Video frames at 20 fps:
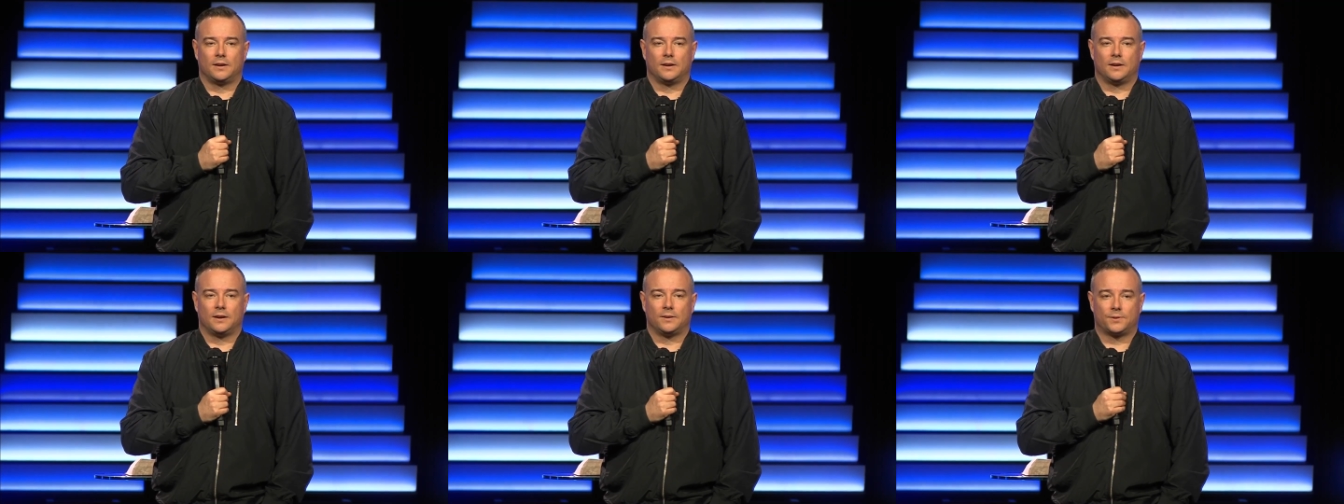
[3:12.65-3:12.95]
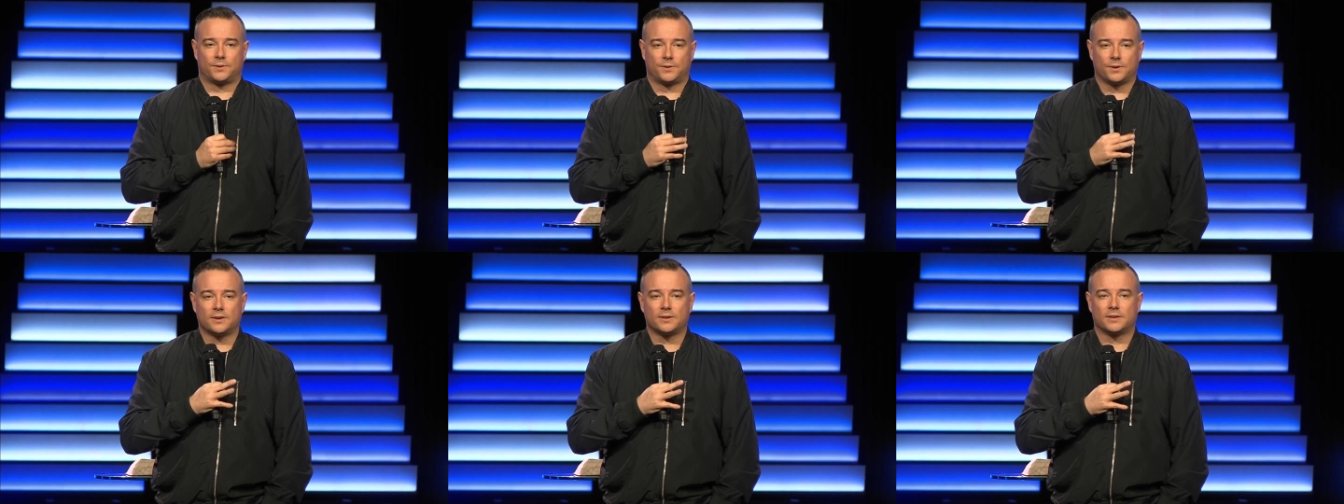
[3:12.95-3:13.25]
And
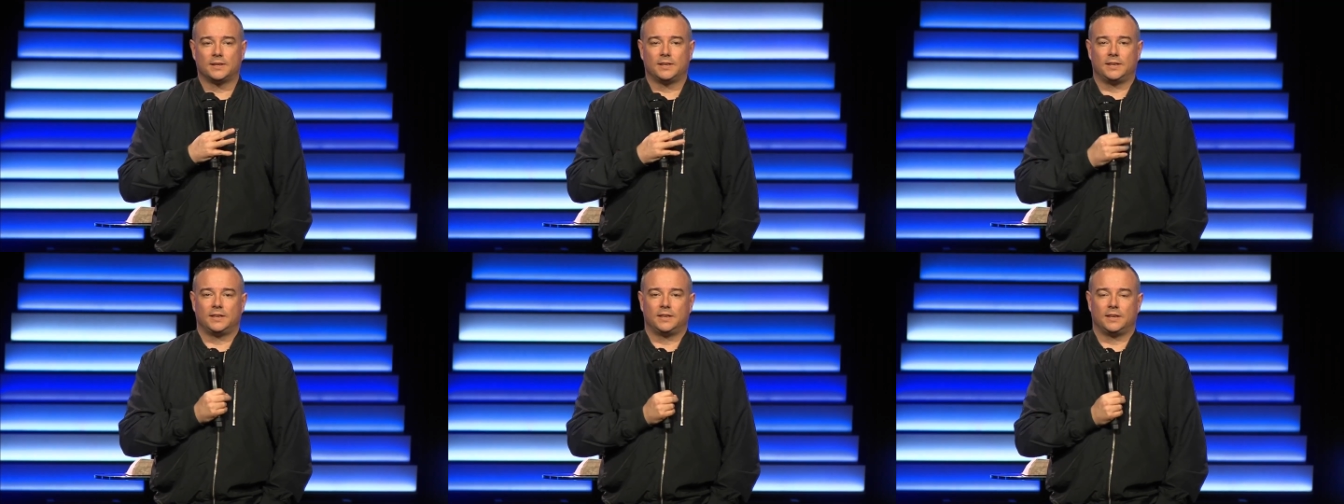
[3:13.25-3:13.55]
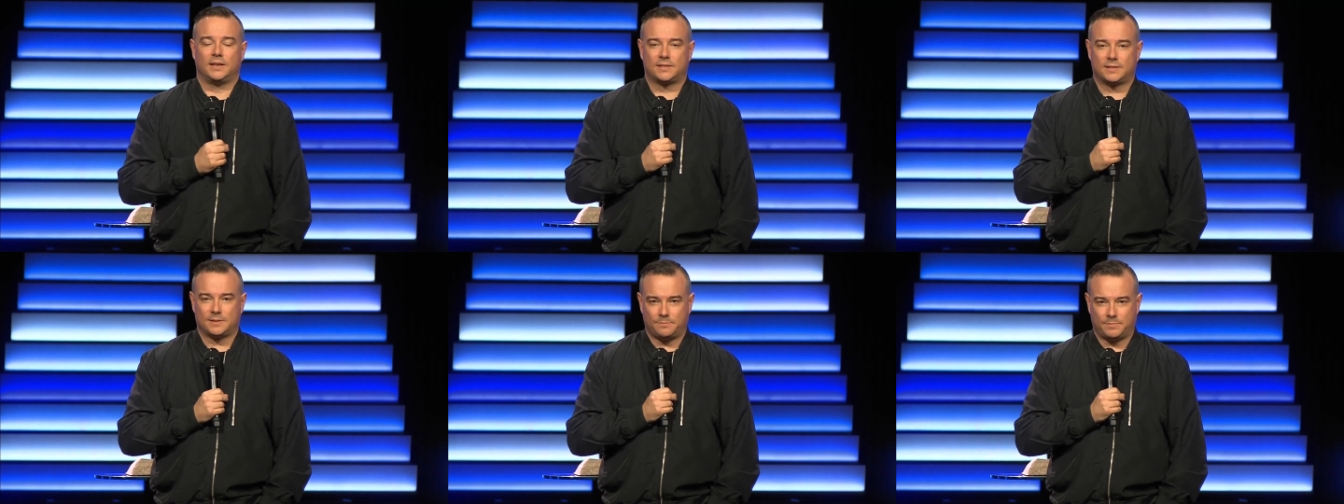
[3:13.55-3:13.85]
thirdly,
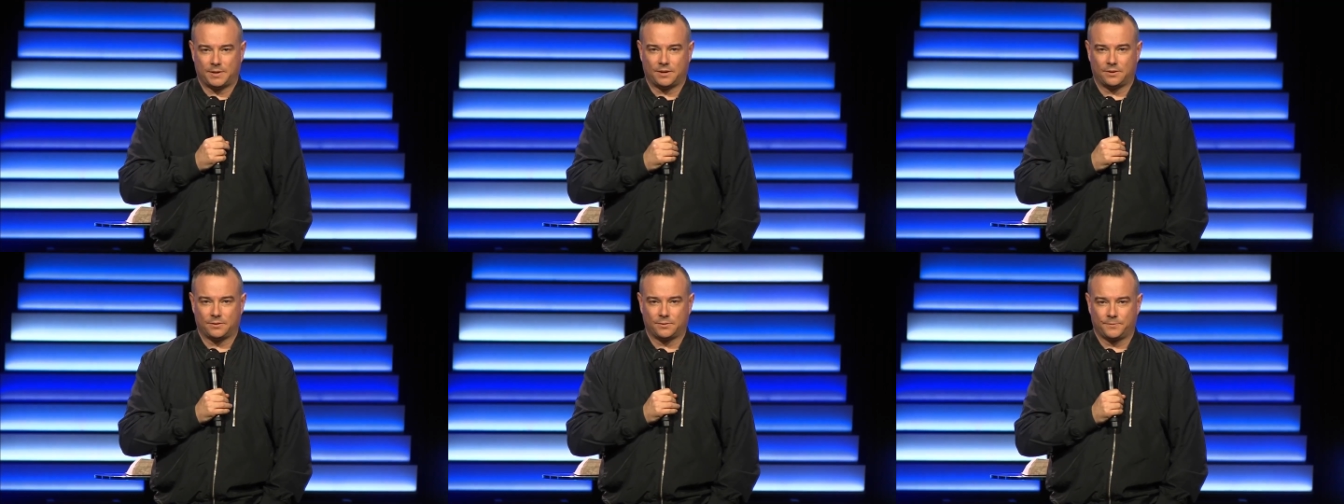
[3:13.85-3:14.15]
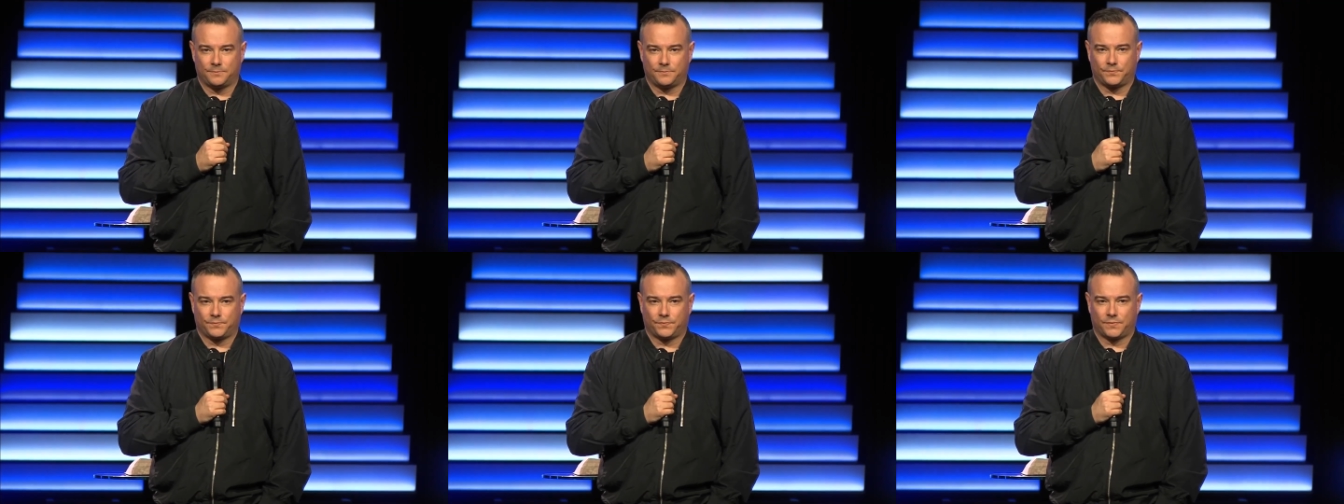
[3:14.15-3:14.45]
it's about
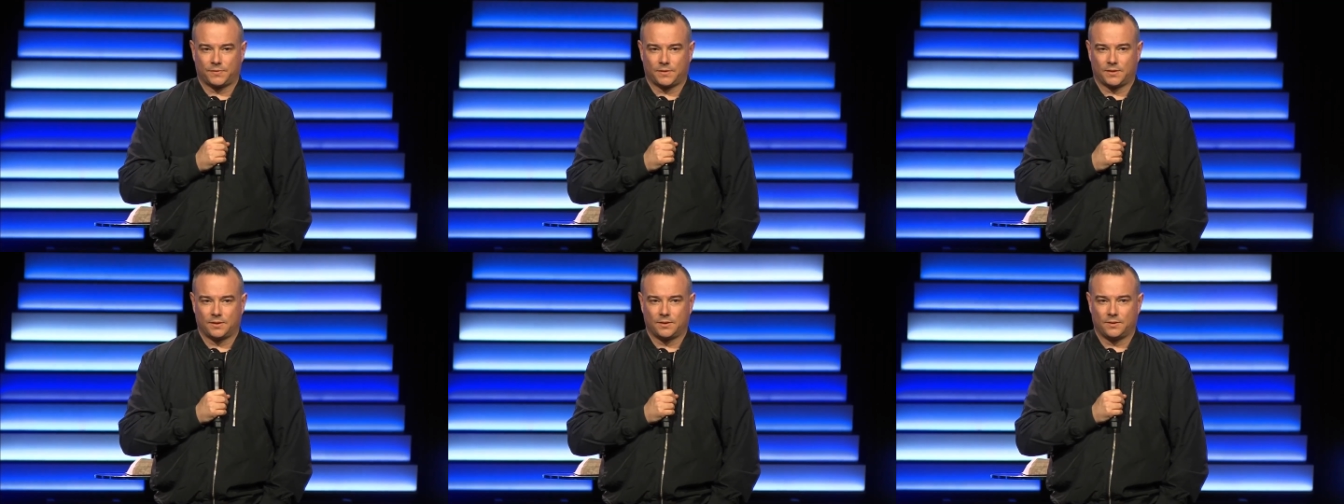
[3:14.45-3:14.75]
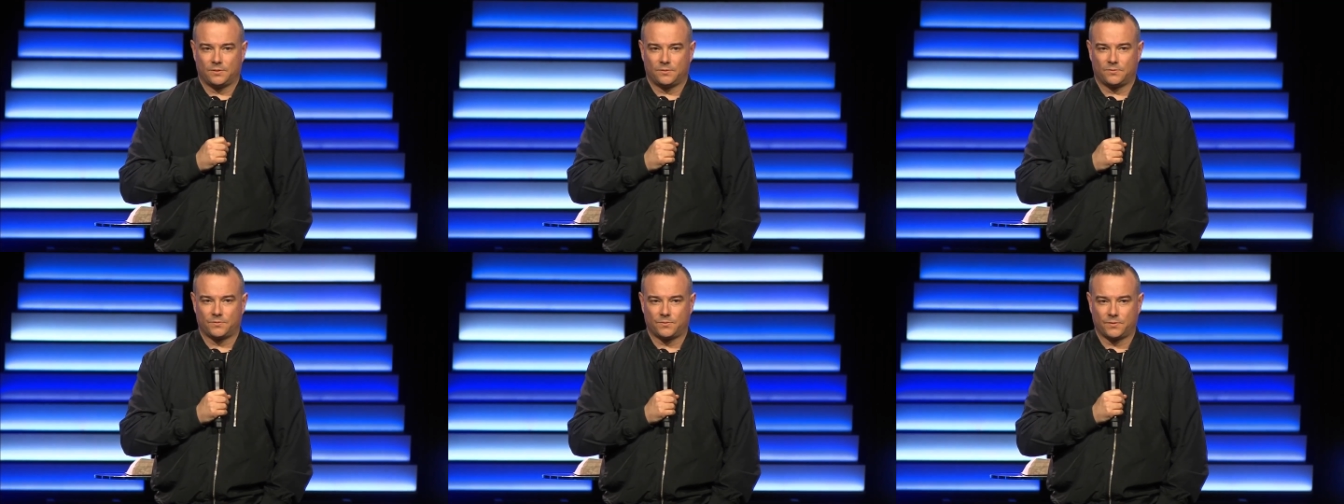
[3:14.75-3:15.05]

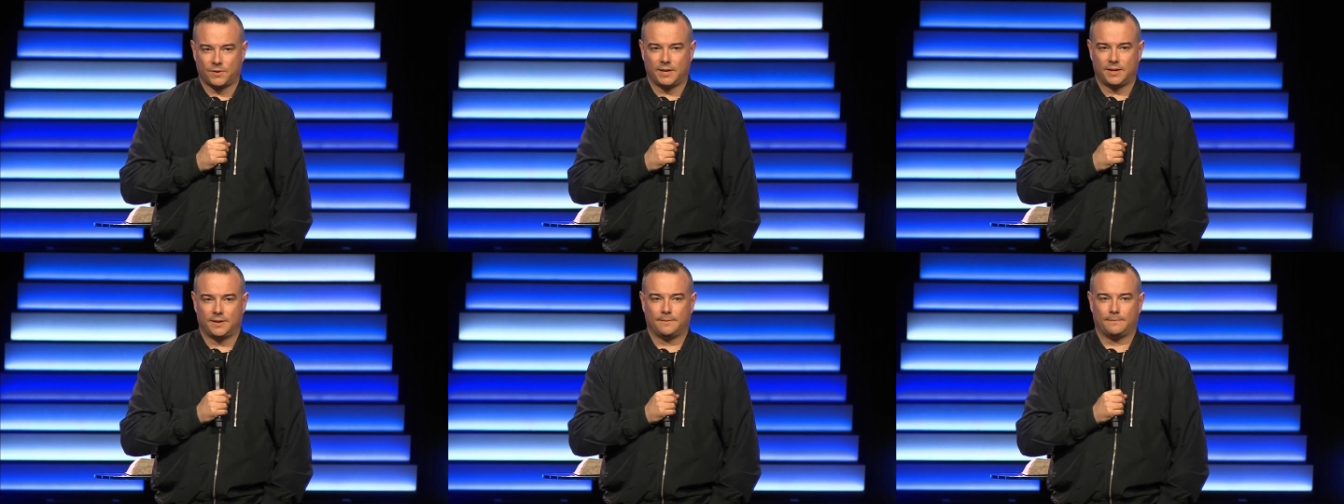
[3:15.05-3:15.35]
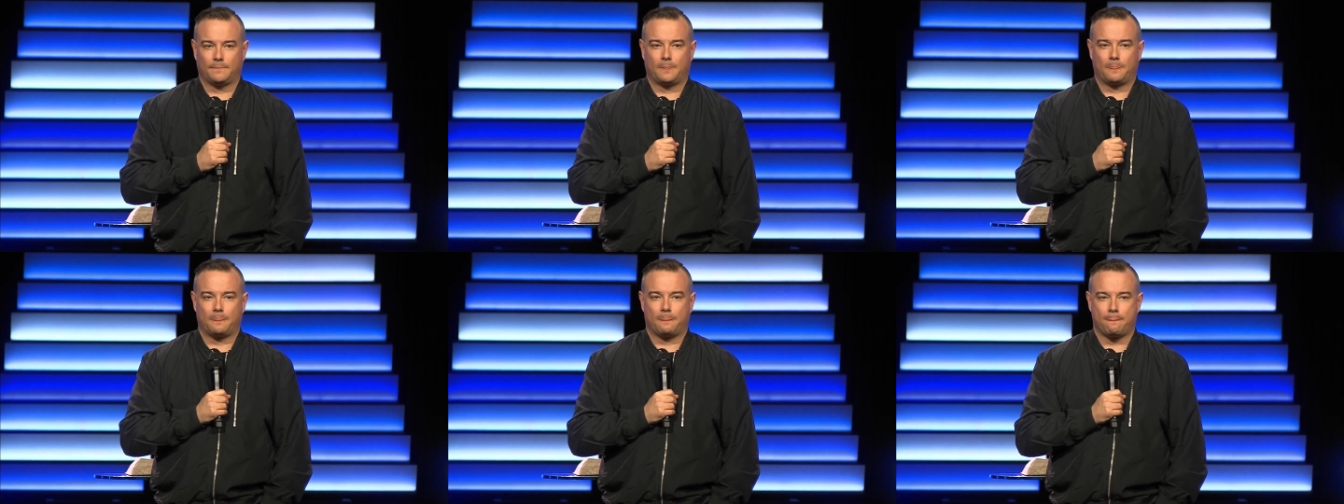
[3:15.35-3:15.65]

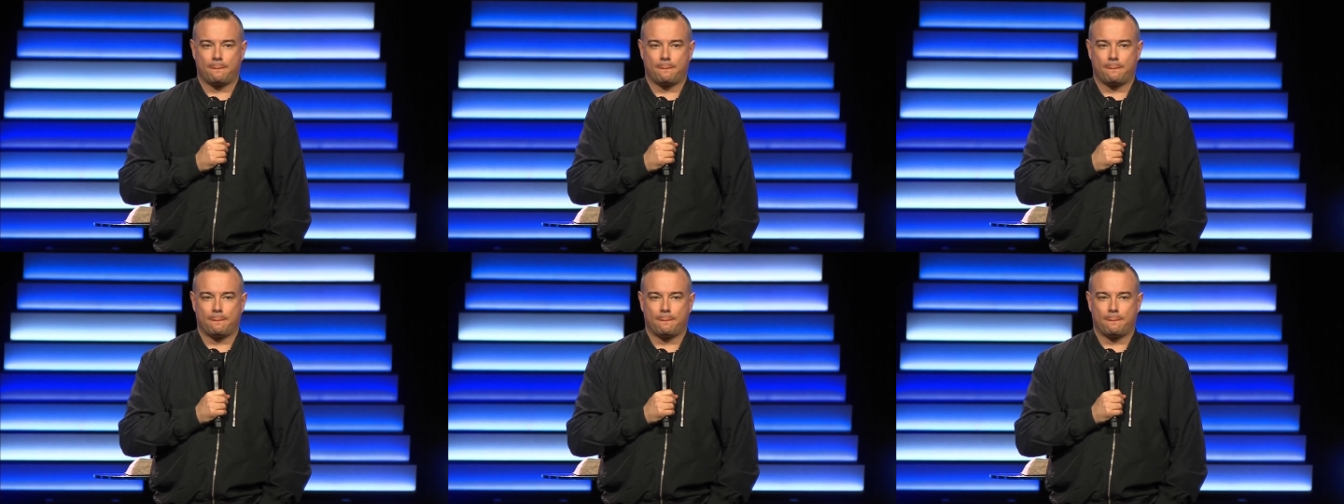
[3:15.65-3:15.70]
freedom.